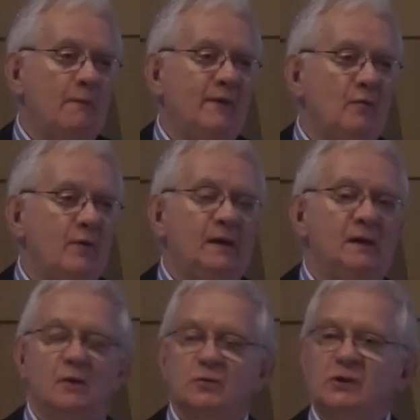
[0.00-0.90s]
very
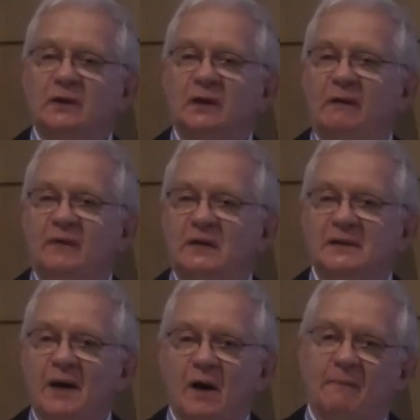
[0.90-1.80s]
notion of
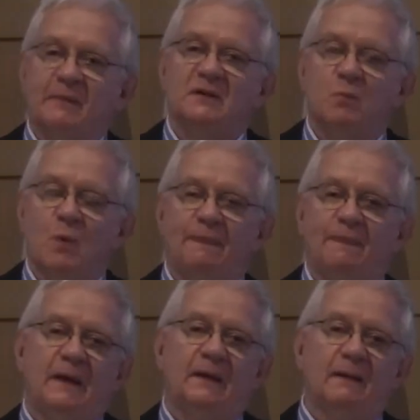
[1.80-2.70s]
Islam is
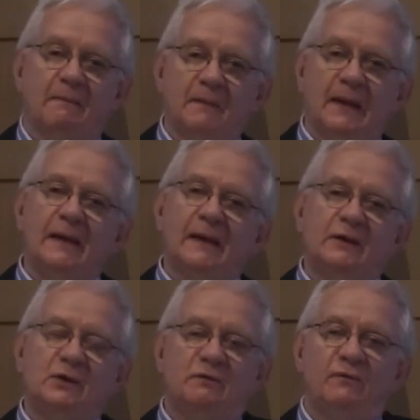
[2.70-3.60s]
what the
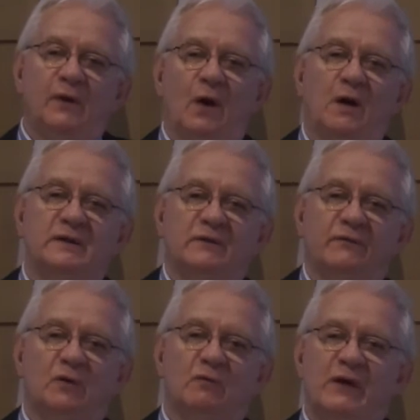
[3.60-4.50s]
English
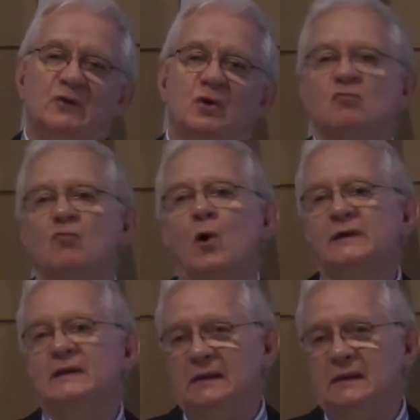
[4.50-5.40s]
philosopher Richard
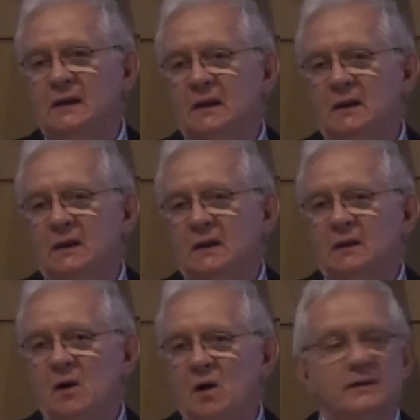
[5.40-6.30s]
Rorty
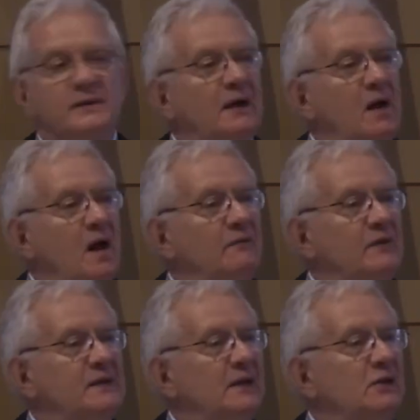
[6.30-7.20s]
calls a
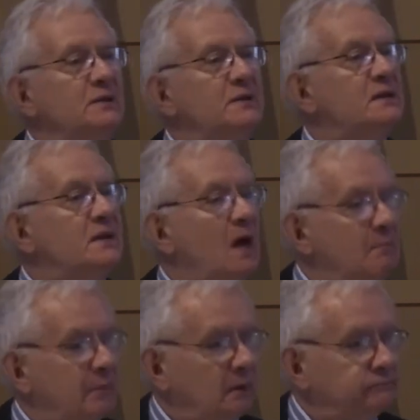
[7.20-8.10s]
conversation
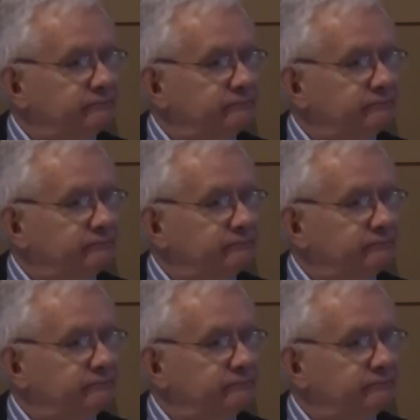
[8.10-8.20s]
stopper.